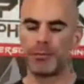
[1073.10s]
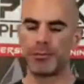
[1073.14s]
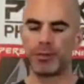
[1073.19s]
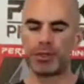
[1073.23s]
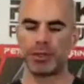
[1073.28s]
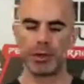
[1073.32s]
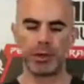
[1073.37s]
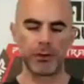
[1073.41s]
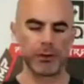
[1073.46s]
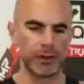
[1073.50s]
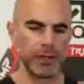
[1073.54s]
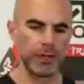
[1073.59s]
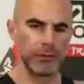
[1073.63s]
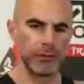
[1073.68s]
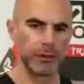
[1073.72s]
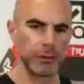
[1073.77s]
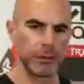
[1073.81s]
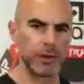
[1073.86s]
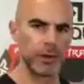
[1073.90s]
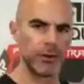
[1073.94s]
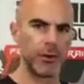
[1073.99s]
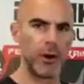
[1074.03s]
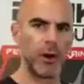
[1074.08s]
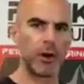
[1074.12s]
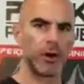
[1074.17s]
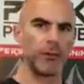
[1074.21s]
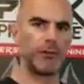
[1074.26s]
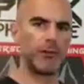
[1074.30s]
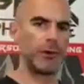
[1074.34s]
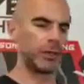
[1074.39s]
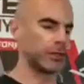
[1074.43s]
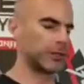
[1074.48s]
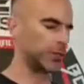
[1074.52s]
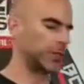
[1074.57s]
preservatives or whatever
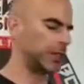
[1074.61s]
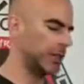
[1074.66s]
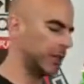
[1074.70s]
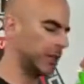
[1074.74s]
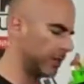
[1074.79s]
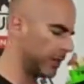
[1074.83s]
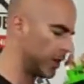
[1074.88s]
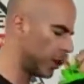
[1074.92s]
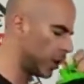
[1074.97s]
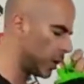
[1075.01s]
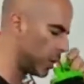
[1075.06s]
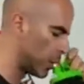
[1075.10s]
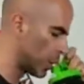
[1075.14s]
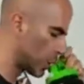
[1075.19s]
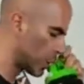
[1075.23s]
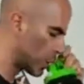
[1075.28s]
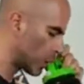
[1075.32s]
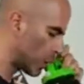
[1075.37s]
artificial shit in there.